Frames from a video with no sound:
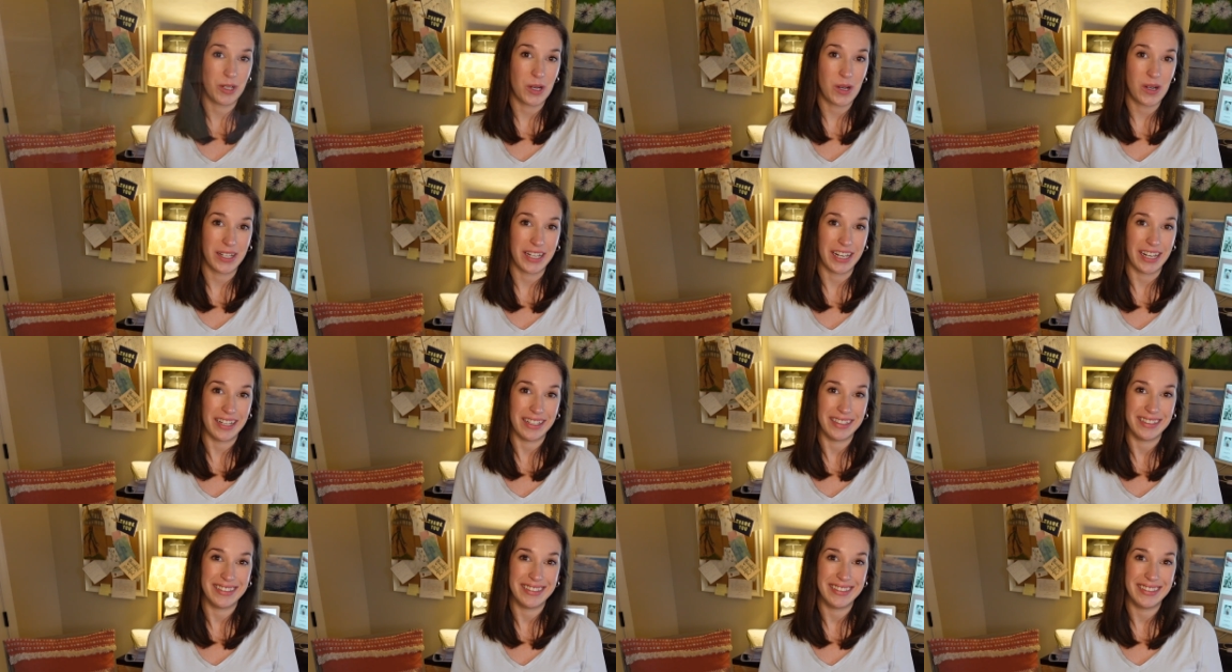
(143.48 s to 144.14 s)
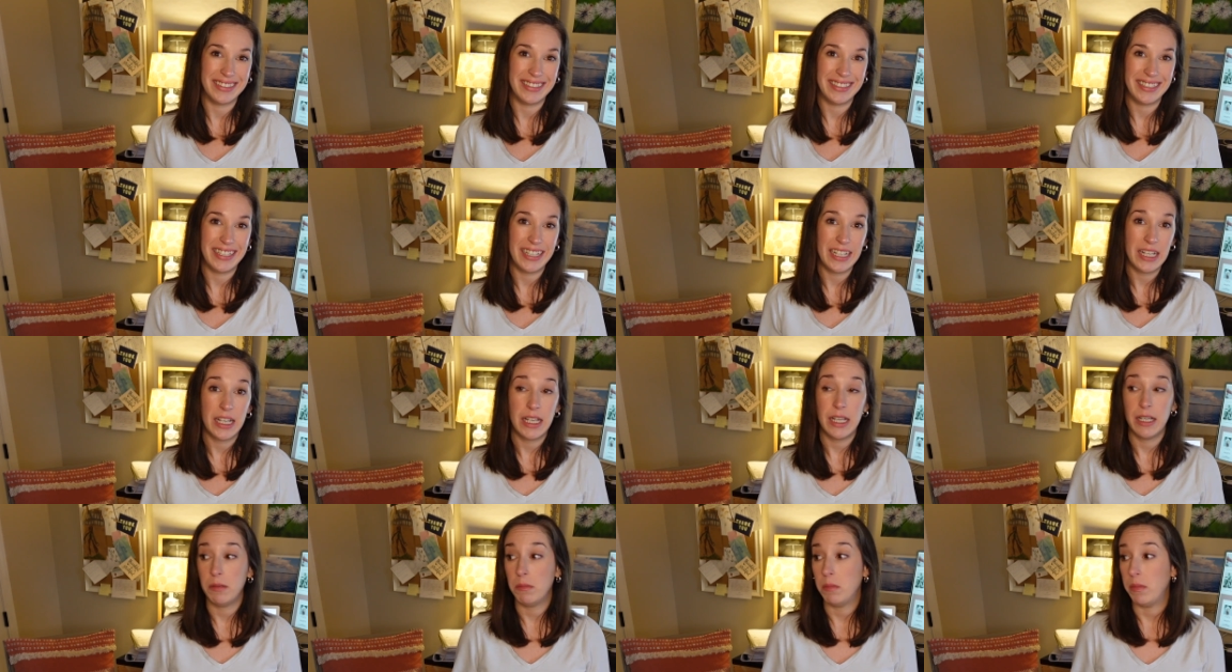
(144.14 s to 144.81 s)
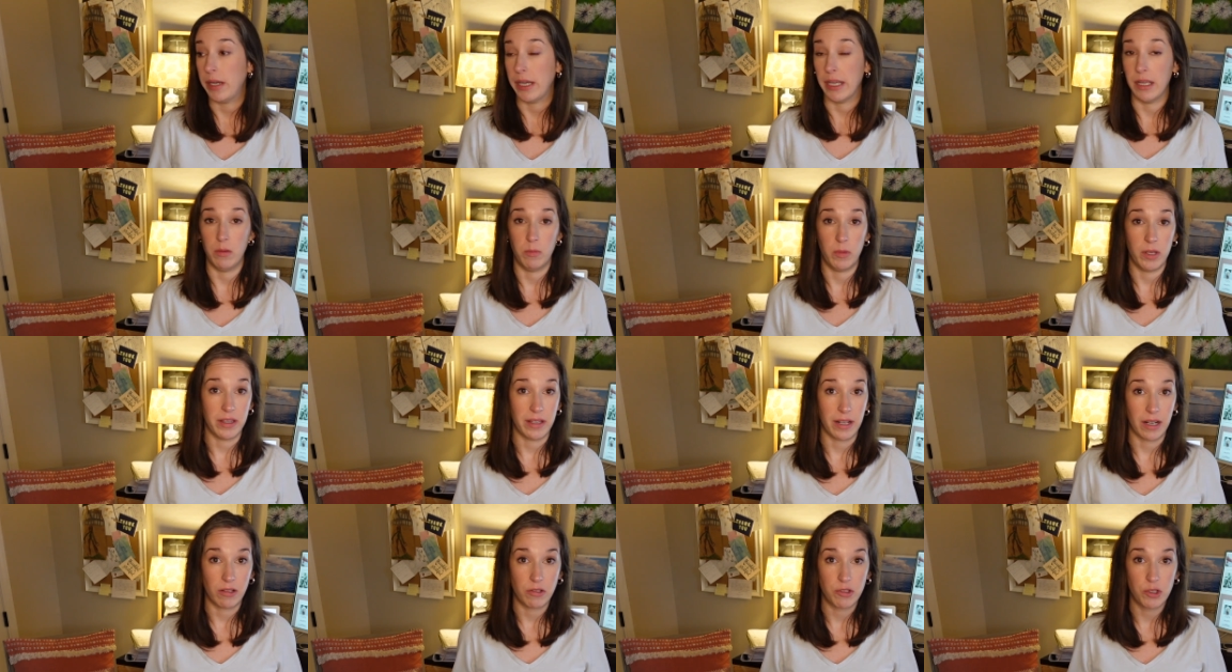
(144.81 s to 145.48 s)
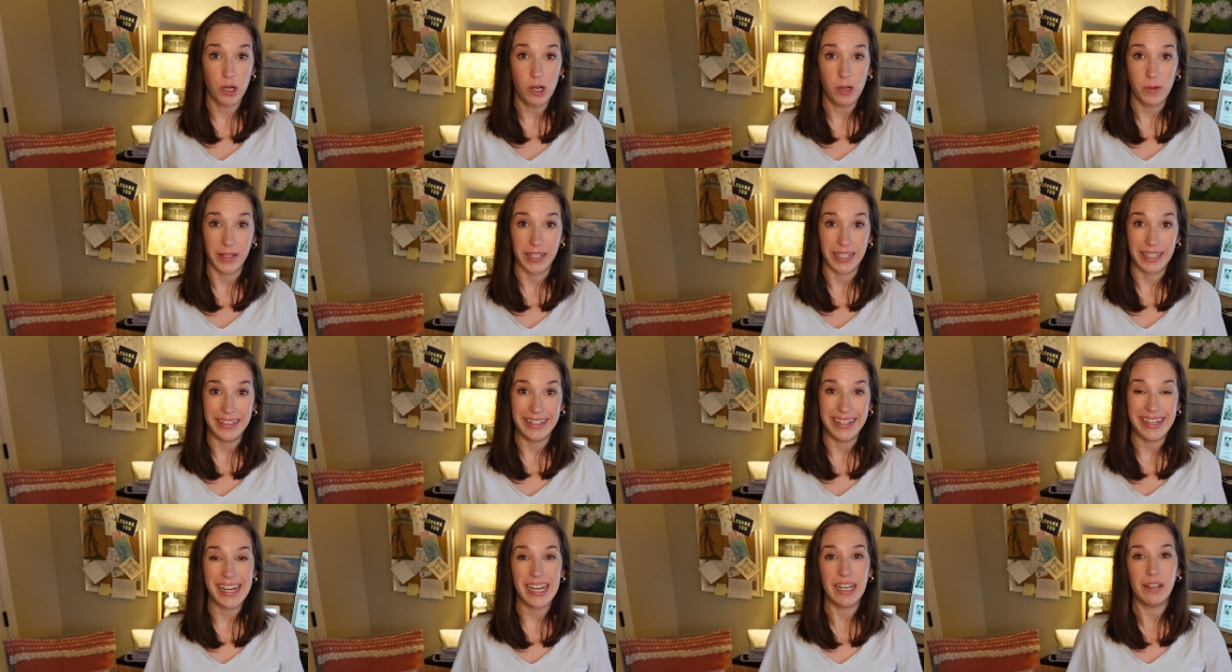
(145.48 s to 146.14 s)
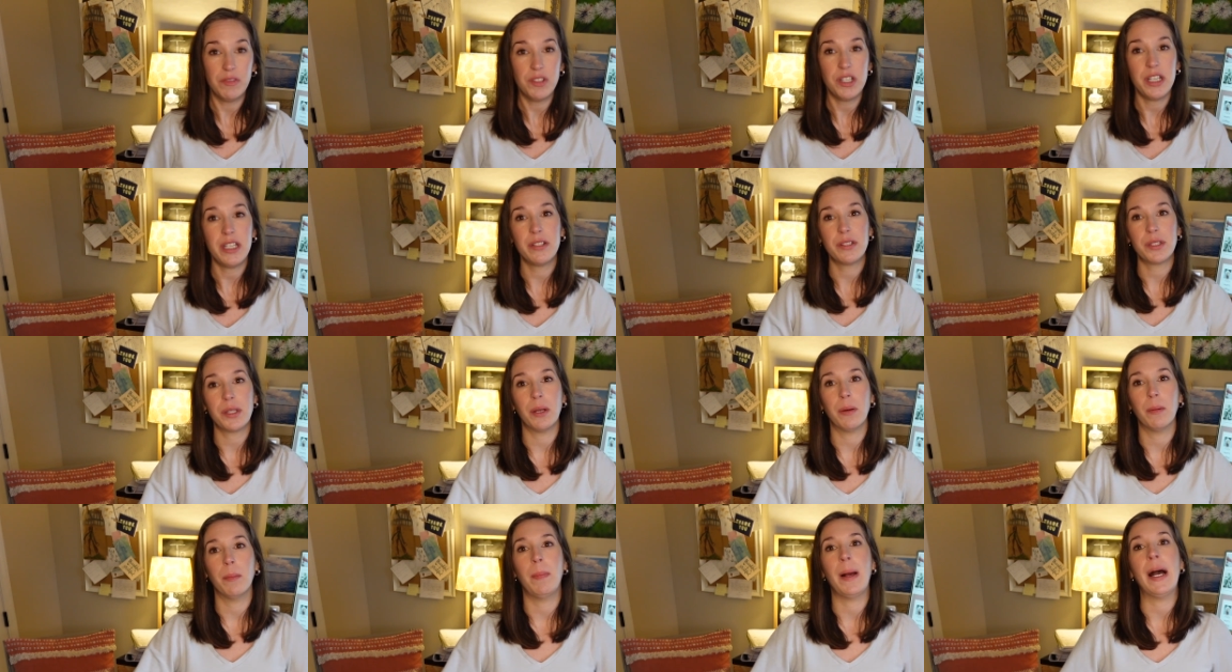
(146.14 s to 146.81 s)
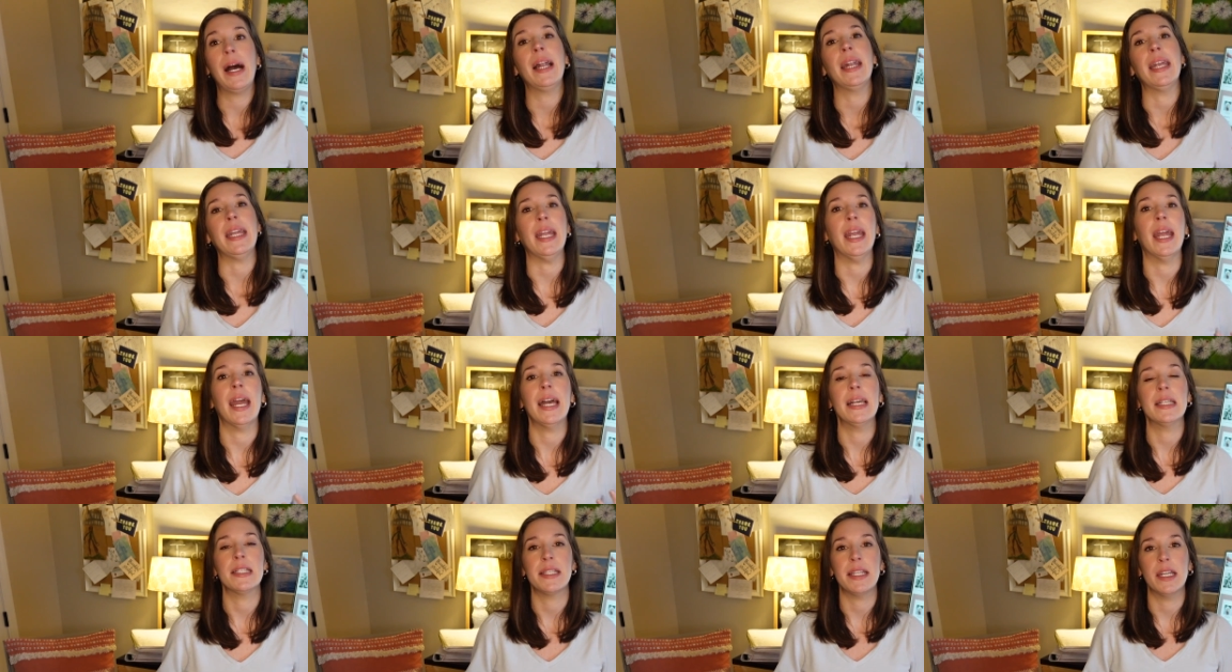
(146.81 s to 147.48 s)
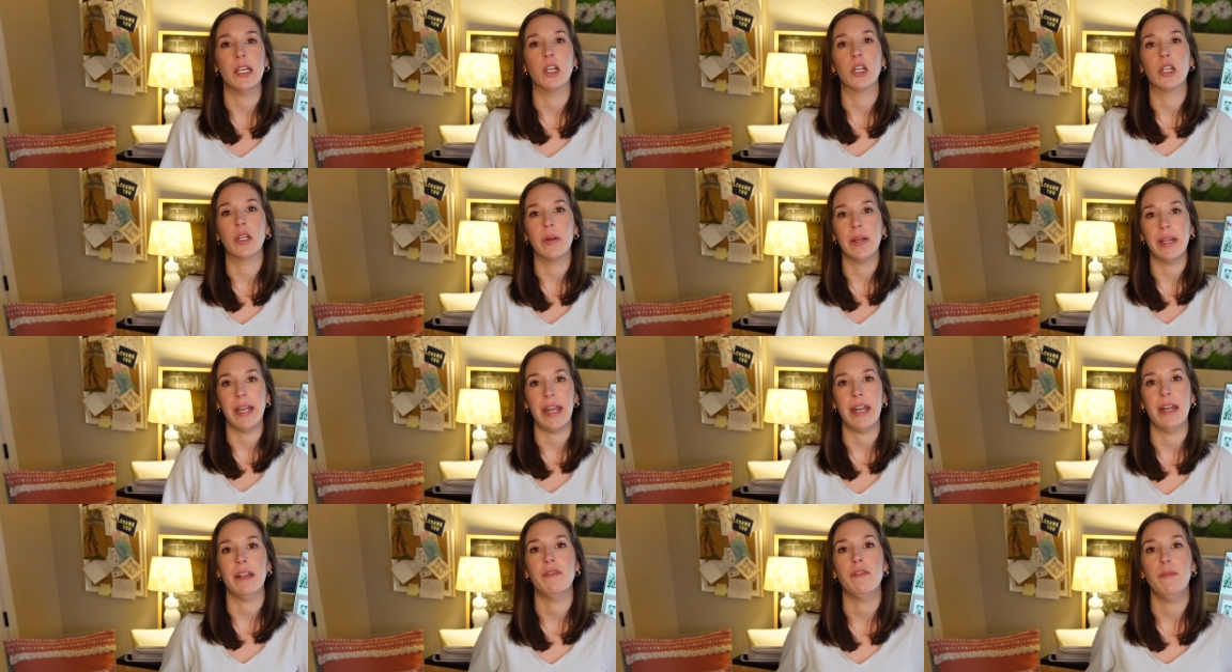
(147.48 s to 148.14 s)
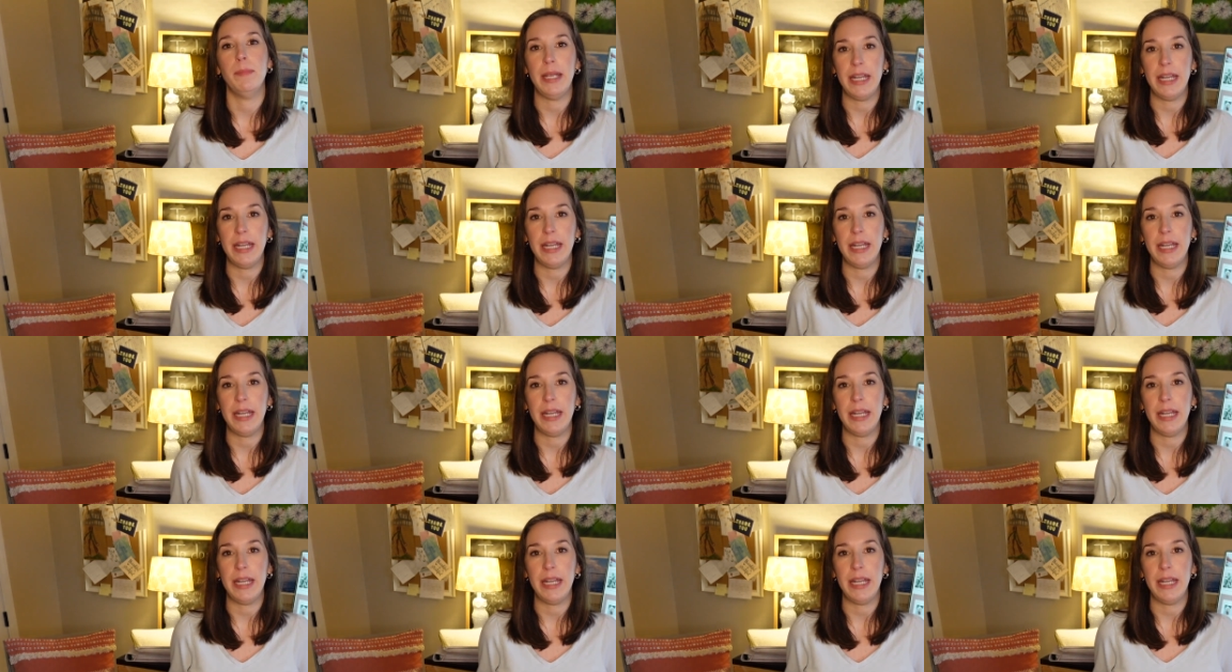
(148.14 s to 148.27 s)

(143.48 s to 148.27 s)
talking and without drawing. They have to use their body as their creative